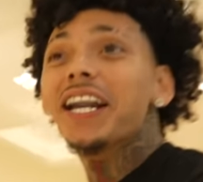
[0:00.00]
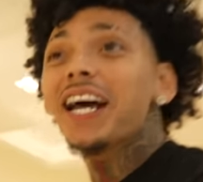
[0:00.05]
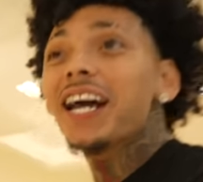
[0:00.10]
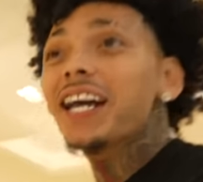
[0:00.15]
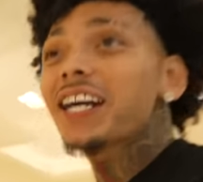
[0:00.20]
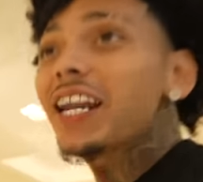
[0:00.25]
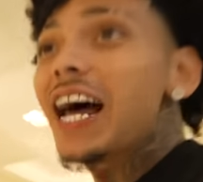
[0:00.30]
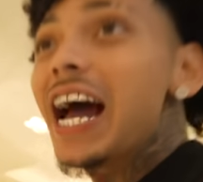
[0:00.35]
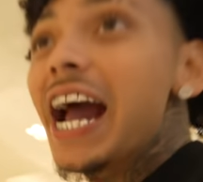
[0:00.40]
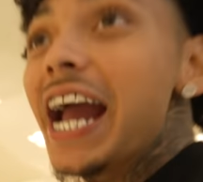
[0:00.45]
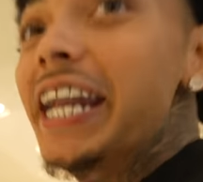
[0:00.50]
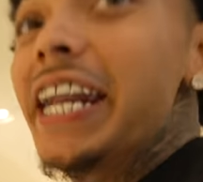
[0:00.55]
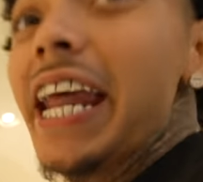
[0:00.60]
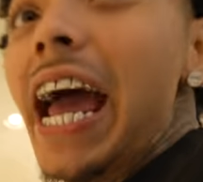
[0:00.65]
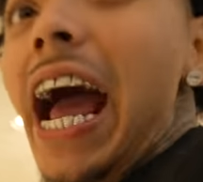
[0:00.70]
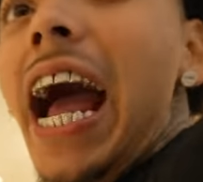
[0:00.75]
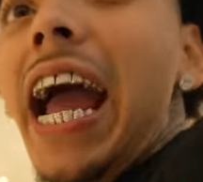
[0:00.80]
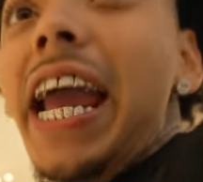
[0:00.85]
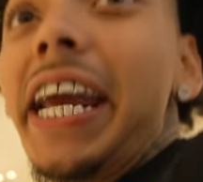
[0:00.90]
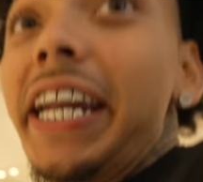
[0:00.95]
I ain't gonna lie. I ain't,
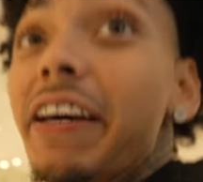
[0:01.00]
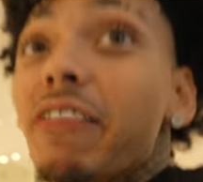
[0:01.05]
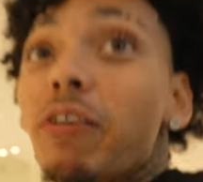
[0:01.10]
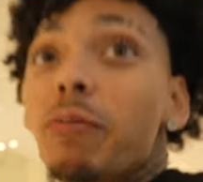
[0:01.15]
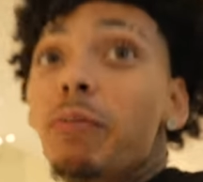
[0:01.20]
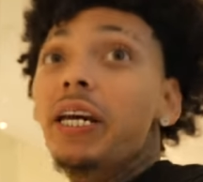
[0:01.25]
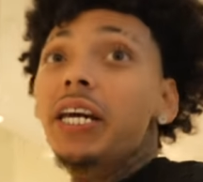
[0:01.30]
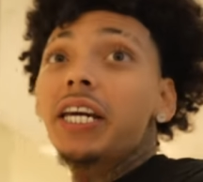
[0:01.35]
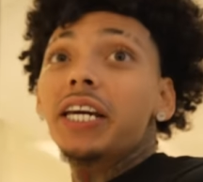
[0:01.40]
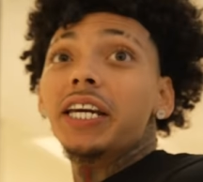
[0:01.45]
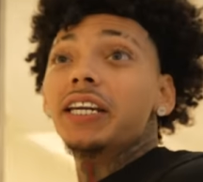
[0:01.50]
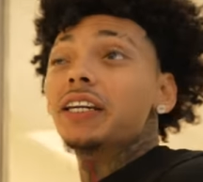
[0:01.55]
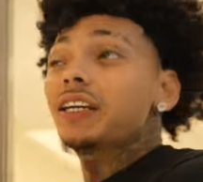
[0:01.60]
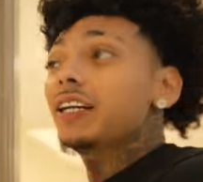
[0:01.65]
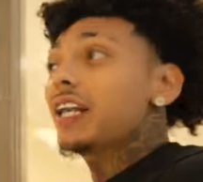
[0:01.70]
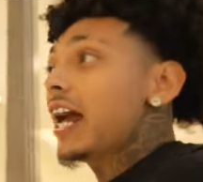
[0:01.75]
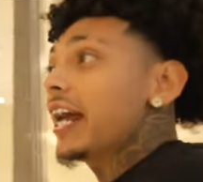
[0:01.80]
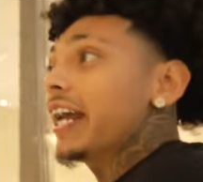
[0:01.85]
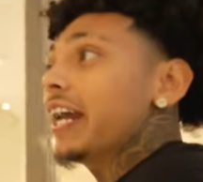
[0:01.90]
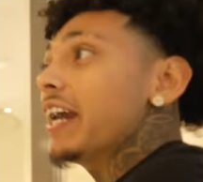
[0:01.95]
I ain't never been
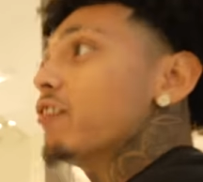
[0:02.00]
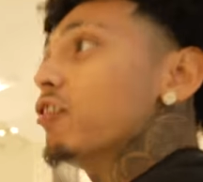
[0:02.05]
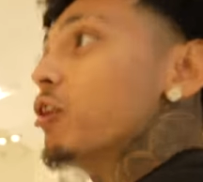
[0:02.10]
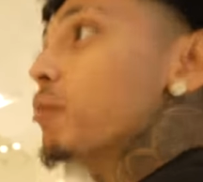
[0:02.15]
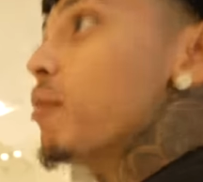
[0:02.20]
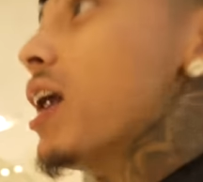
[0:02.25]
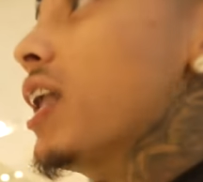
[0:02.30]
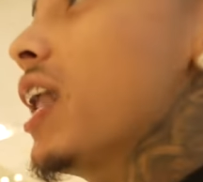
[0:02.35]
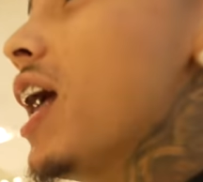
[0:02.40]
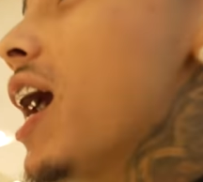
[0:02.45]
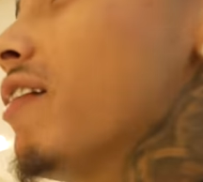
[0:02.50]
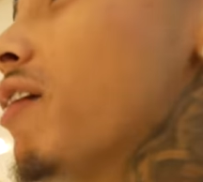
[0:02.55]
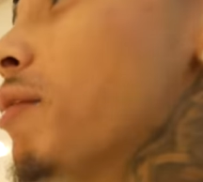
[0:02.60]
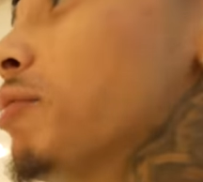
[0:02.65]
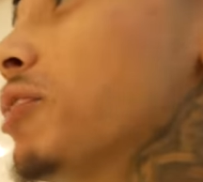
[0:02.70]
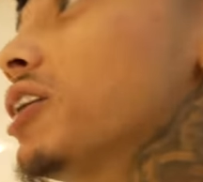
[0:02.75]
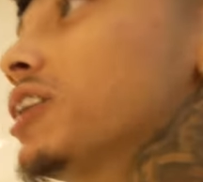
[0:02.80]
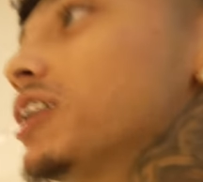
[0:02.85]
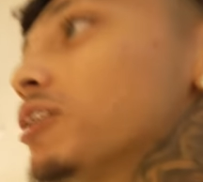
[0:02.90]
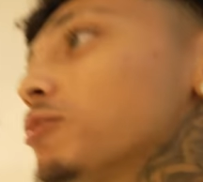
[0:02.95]
like ever in my life. I'm
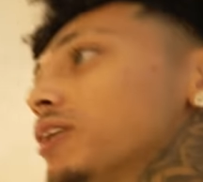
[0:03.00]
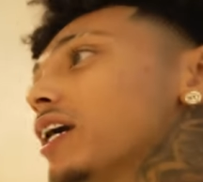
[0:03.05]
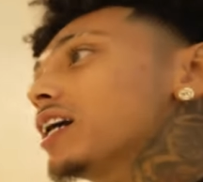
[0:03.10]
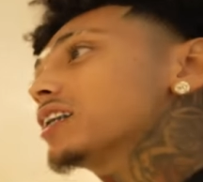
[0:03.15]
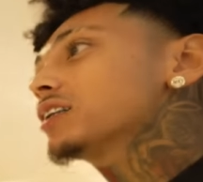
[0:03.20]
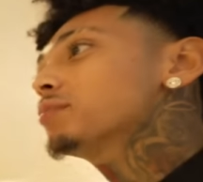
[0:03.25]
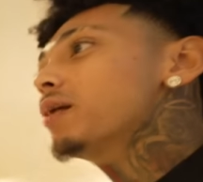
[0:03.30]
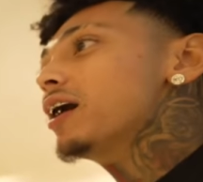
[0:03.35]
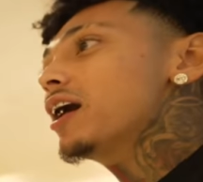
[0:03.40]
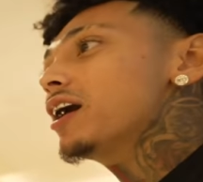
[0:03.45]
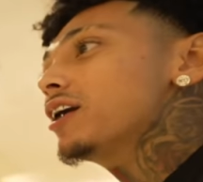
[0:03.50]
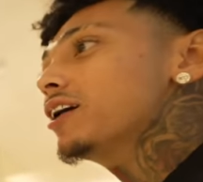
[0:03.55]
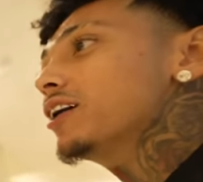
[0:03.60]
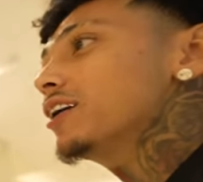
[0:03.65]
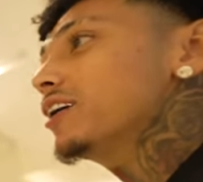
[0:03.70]
trying to see what that's about.